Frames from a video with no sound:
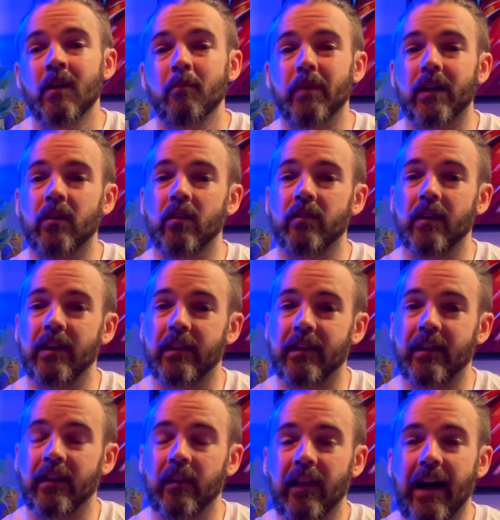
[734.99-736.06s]
because it
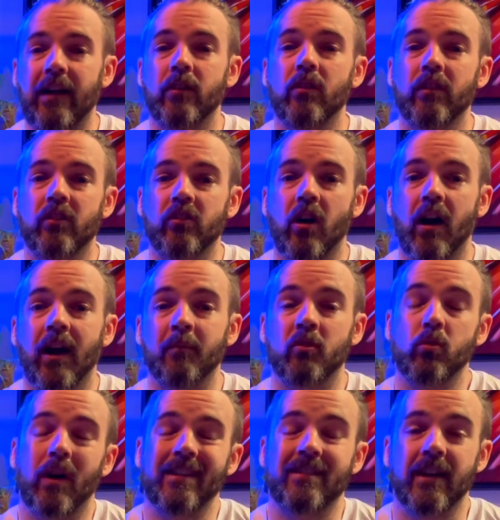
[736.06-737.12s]
can allow you the time
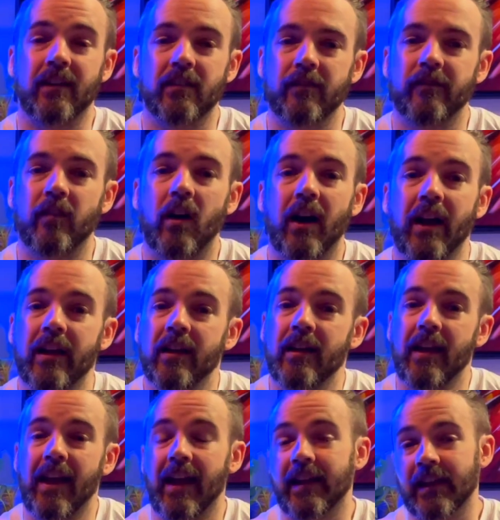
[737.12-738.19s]
to identify
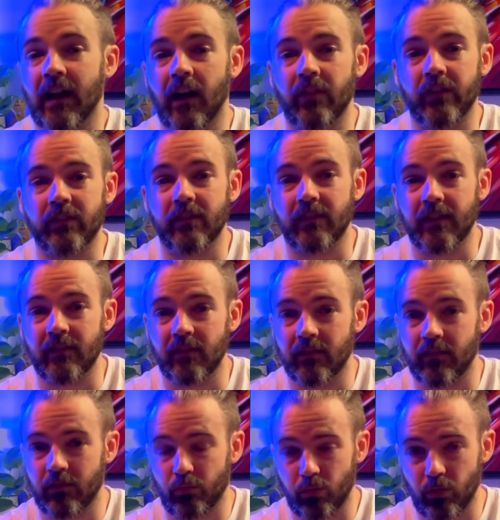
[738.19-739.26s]
any other
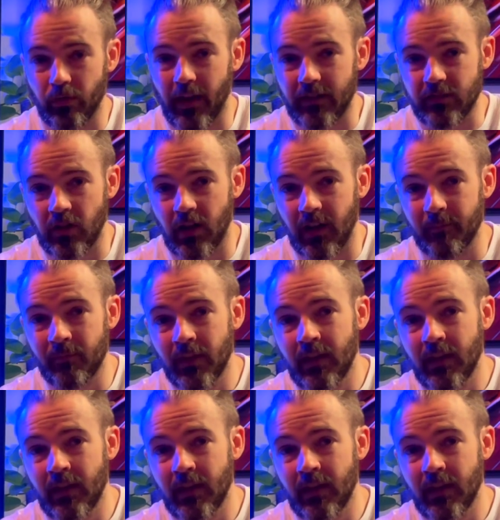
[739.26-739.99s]
diseases through that time.